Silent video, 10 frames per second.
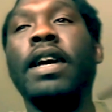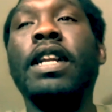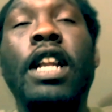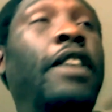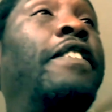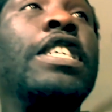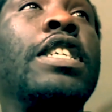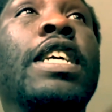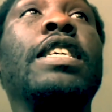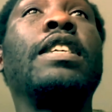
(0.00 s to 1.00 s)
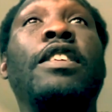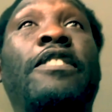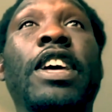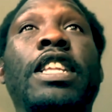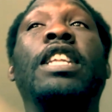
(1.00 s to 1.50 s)

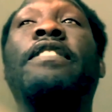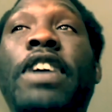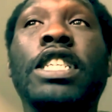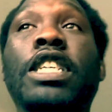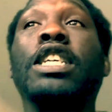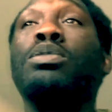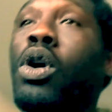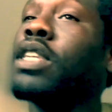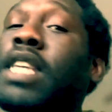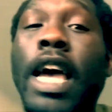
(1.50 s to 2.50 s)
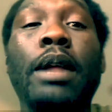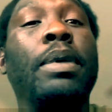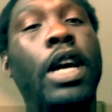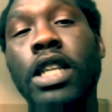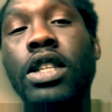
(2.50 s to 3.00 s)
the division is more exciting
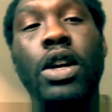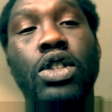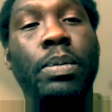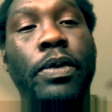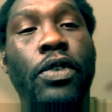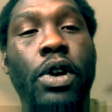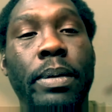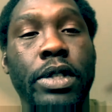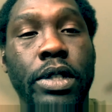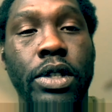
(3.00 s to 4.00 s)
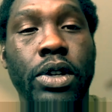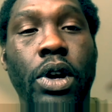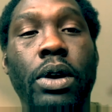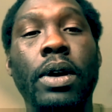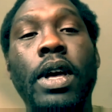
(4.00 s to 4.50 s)
because of those two performances. You know.